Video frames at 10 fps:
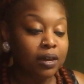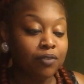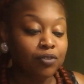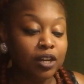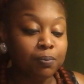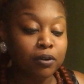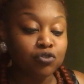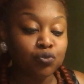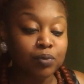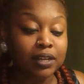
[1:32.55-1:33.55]
If you need a
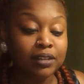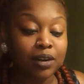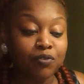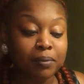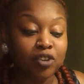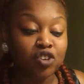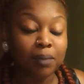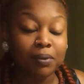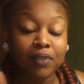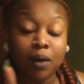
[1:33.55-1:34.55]
personal reading, that information
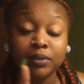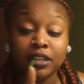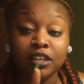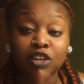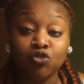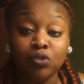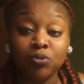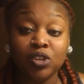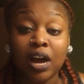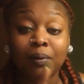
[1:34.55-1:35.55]
can be found within the
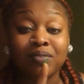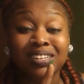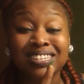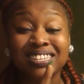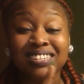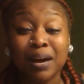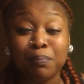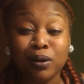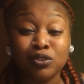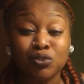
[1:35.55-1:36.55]
description. However, this is not
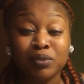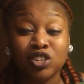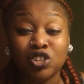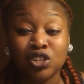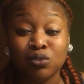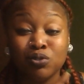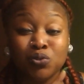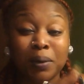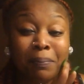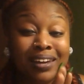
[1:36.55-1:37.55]
personal, it's general,
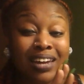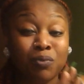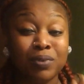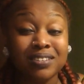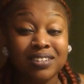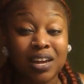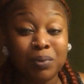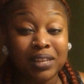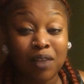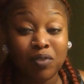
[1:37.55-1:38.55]
so it may not resonate
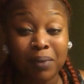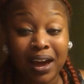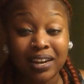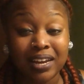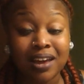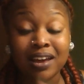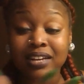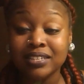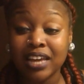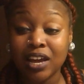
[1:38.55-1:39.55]
with everybody.
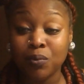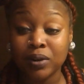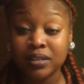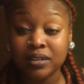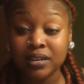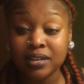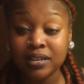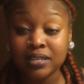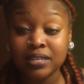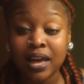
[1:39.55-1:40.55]
Take what
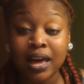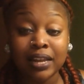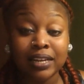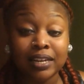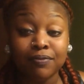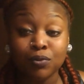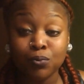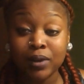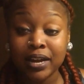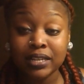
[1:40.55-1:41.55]
does, leave the
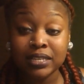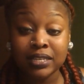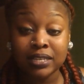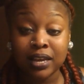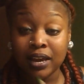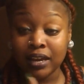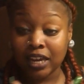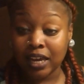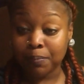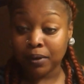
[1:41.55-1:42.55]
rest,
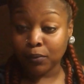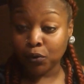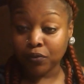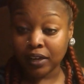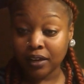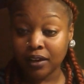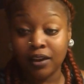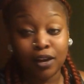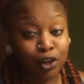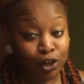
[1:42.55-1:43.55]
keep it moving.
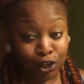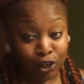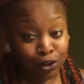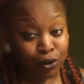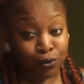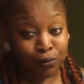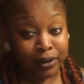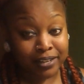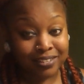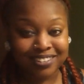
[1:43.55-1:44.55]
You know the
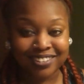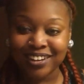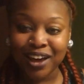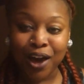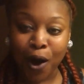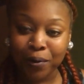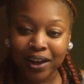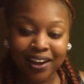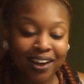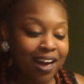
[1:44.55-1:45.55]
rest.
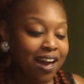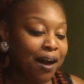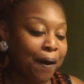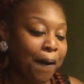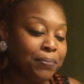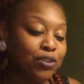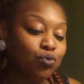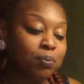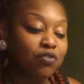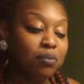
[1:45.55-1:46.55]
Okay? Um,
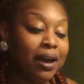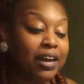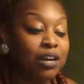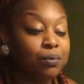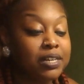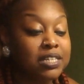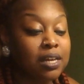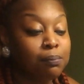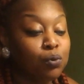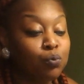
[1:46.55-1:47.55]
this will be for my Aries,
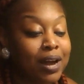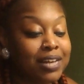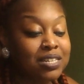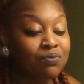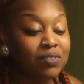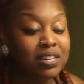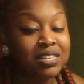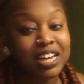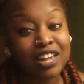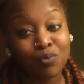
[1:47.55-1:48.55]
Sun, Moon, Rising,
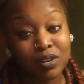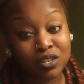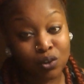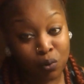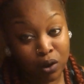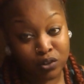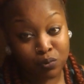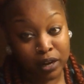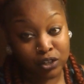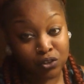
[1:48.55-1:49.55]
Venus, as well as the Cross
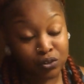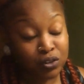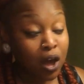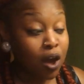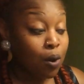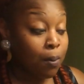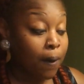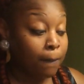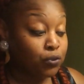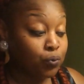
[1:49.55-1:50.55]
Watchers
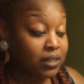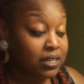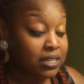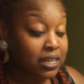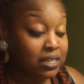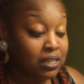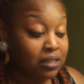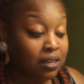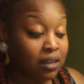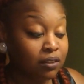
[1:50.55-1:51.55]
uh, between the
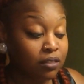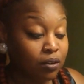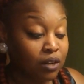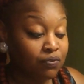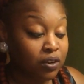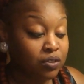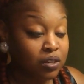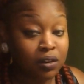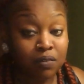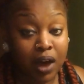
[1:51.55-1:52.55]
16th and the 31st
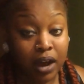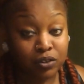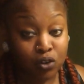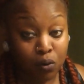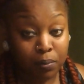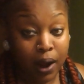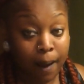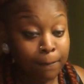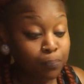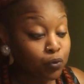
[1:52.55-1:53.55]
of October.
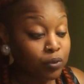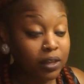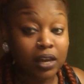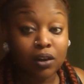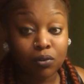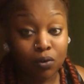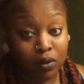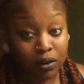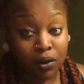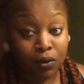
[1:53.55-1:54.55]
The hell
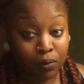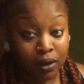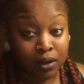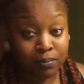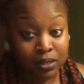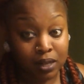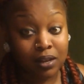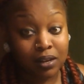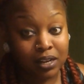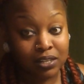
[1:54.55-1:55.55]
going on, Rams?
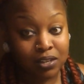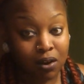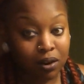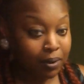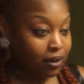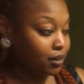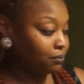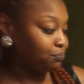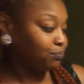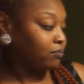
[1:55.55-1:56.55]
Let's talk about
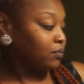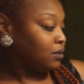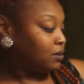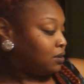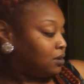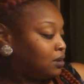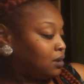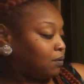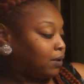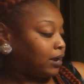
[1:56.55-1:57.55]
it.
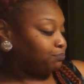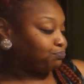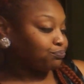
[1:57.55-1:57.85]
All right.